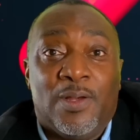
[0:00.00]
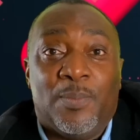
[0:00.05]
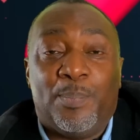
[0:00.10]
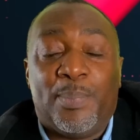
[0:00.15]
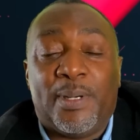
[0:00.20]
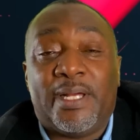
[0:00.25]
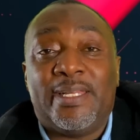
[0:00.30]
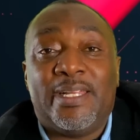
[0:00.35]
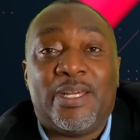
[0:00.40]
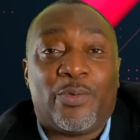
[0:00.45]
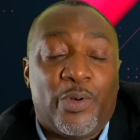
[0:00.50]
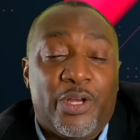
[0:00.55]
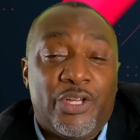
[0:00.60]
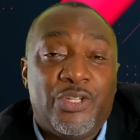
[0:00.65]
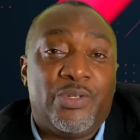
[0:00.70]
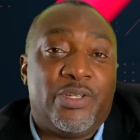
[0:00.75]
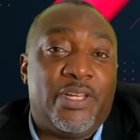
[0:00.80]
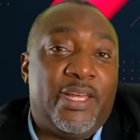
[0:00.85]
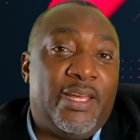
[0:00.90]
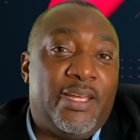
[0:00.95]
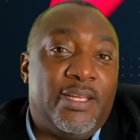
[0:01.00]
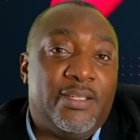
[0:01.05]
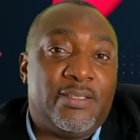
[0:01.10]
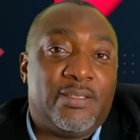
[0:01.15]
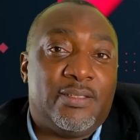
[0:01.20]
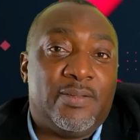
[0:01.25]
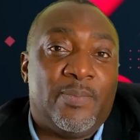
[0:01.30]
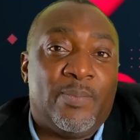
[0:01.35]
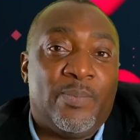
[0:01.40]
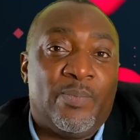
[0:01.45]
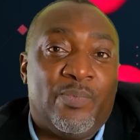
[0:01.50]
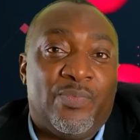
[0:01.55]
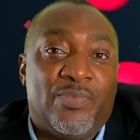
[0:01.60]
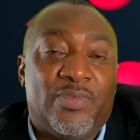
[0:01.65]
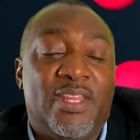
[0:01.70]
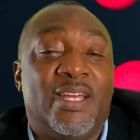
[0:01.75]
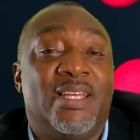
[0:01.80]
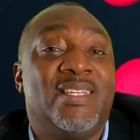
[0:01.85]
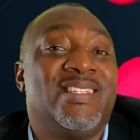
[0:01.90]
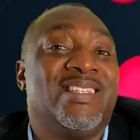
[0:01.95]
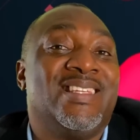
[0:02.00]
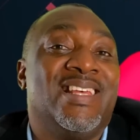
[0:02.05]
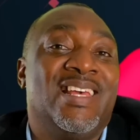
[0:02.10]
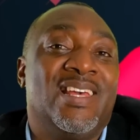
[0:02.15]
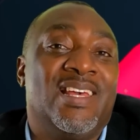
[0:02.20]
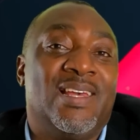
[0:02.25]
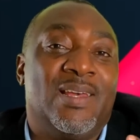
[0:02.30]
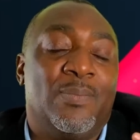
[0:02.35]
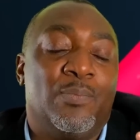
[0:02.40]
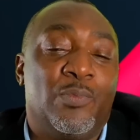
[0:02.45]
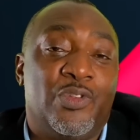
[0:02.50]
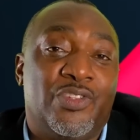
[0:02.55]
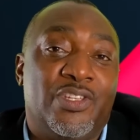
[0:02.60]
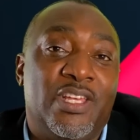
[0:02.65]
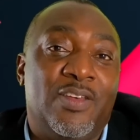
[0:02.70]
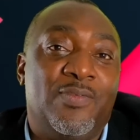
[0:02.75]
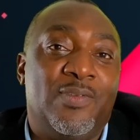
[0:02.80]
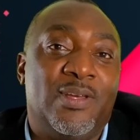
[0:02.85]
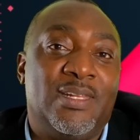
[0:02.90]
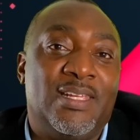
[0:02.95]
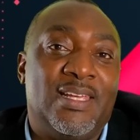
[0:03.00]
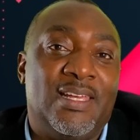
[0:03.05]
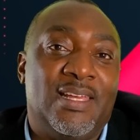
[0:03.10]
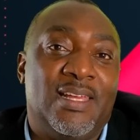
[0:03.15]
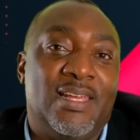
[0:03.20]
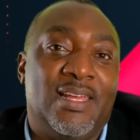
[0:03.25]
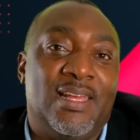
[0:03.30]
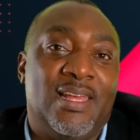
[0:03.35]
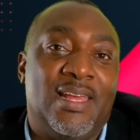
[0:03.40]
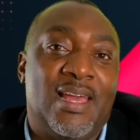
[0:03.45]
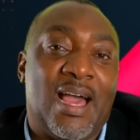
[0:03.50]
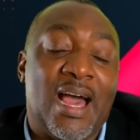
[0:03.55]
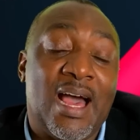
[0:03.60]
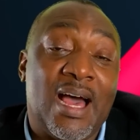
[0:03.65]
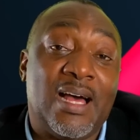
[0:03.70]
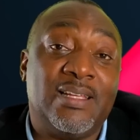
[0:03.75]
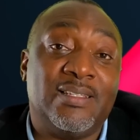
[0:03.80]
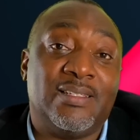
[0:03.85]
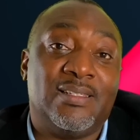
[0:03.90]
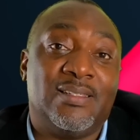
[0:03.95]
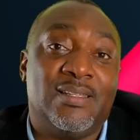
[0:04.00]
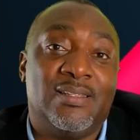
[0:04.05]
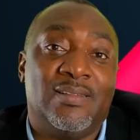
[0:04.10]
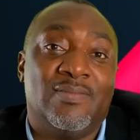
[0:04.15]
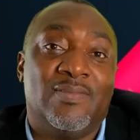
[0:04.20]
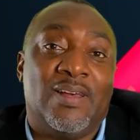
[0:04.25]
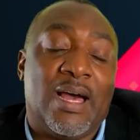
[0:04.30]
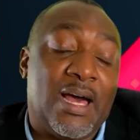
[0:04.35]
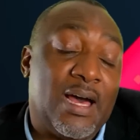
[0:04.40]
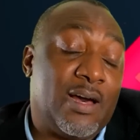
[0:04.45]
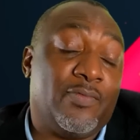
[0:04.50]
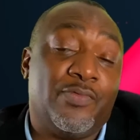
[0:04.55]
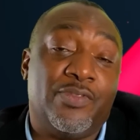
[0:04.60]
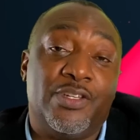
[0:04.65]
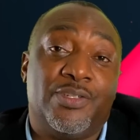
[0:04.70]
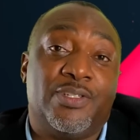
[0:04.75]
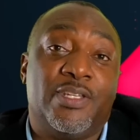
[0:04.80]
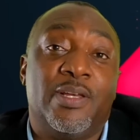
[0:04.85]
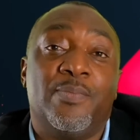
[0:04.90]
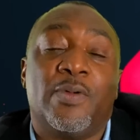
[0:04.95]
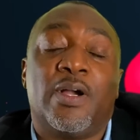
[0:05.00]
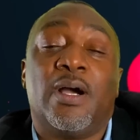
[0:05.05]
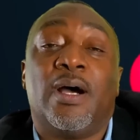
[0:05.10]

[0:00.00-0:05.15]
But the question is, does Museveni have the same